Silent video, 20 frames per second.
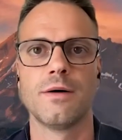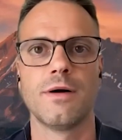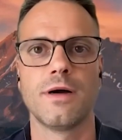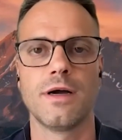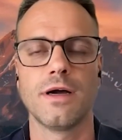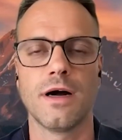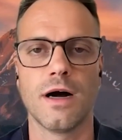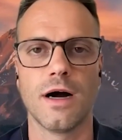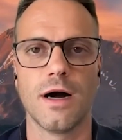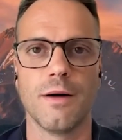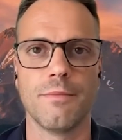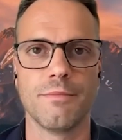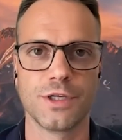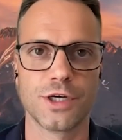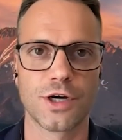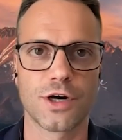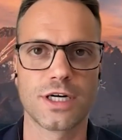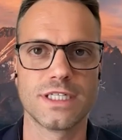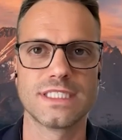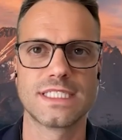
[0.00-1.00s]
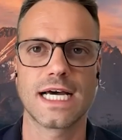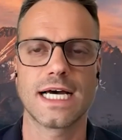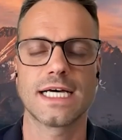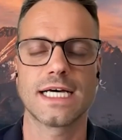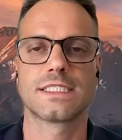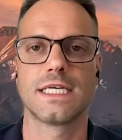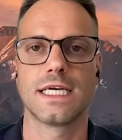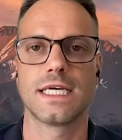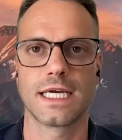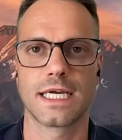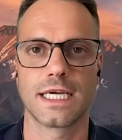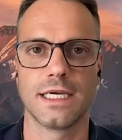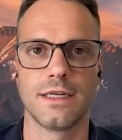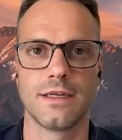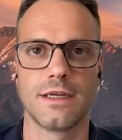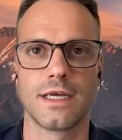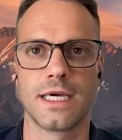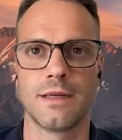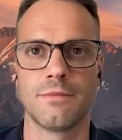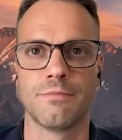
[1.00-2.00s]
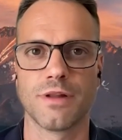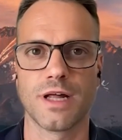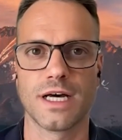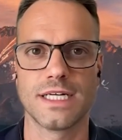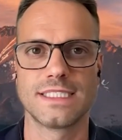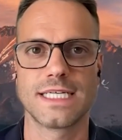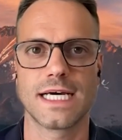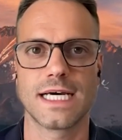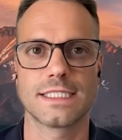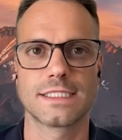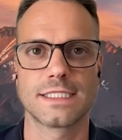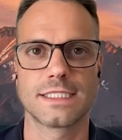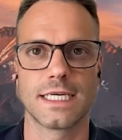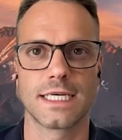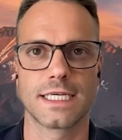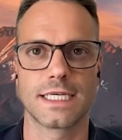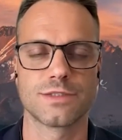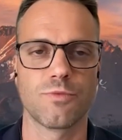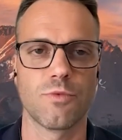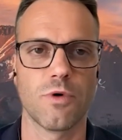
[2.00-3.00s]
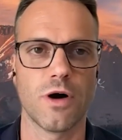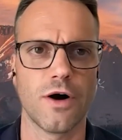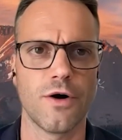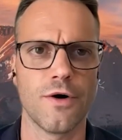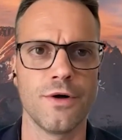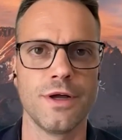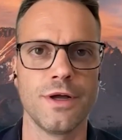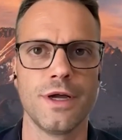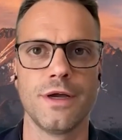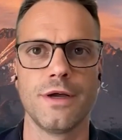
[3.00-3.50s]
um, urine testing and, and blood testing as well,